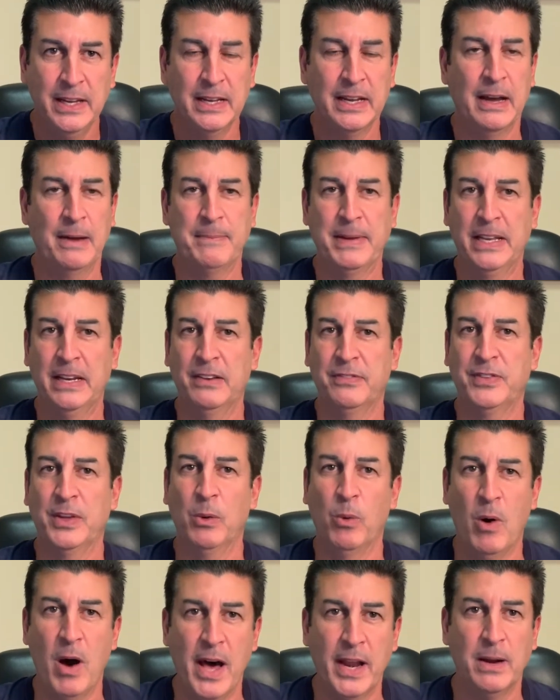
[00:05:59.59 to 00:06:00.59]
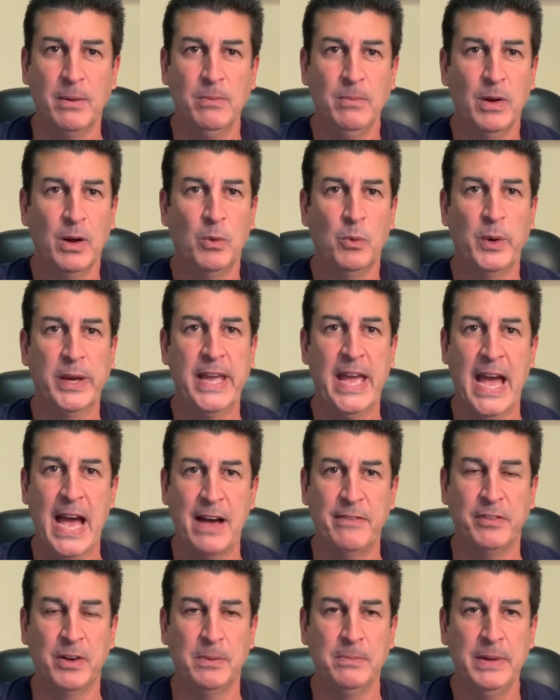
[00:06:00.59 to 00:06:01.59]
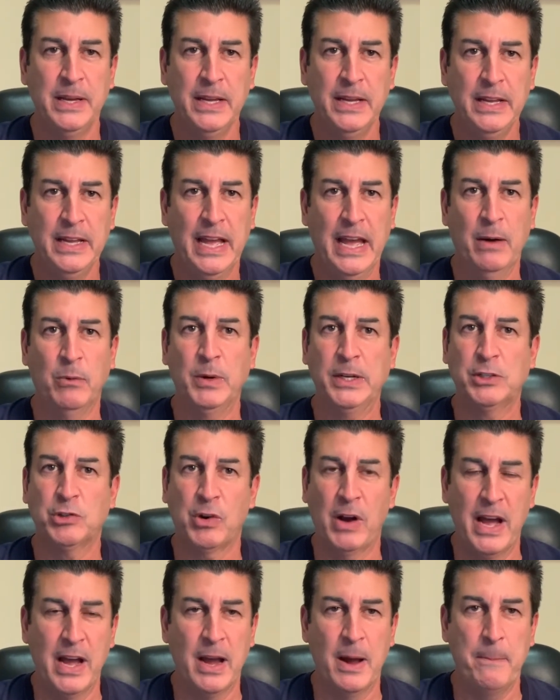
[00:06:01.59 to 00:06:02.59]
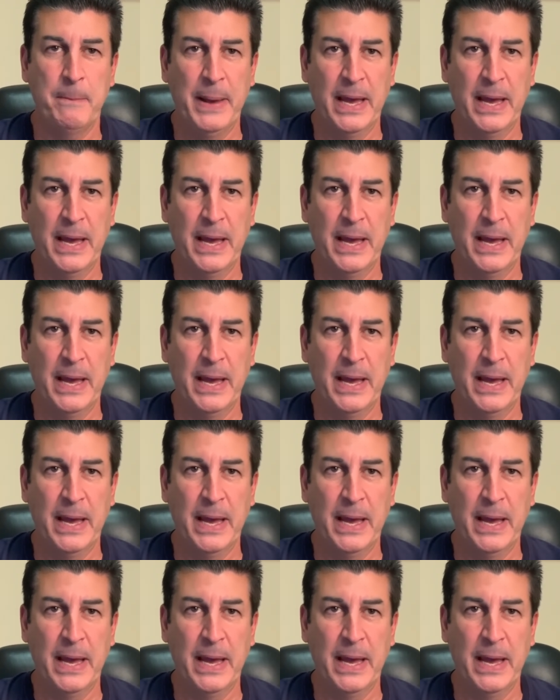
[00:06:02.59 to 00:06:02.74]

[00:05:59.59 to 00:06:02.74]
I mean, if you want them, we have them. And we try our